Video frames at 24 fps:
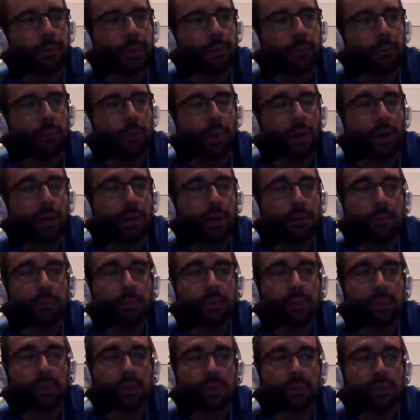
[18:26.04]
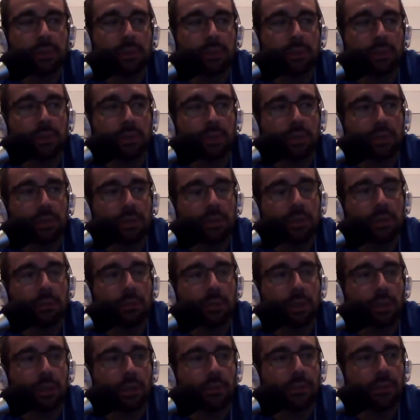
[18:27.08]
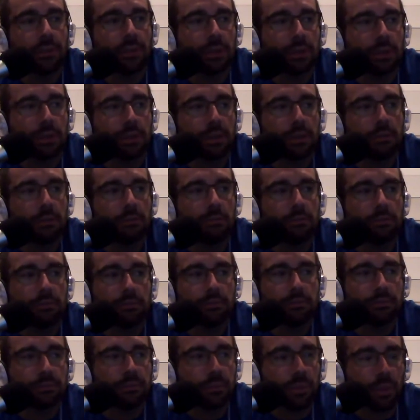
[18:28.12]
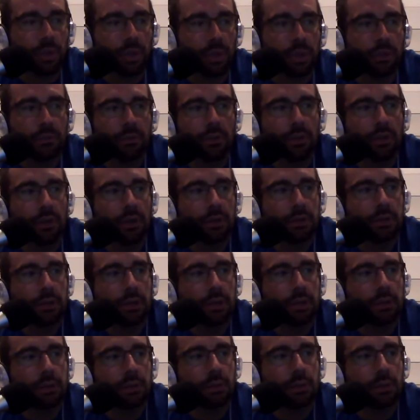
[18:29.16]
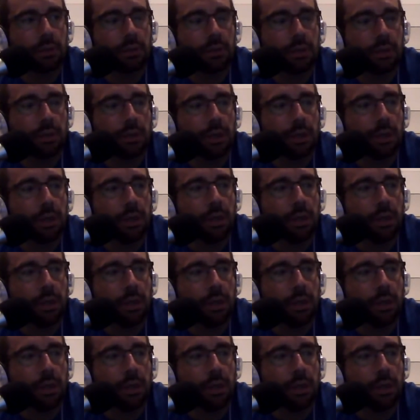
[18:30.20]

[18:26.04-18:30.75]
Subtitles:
Brandt potentially could, coming off the playoff loss last week.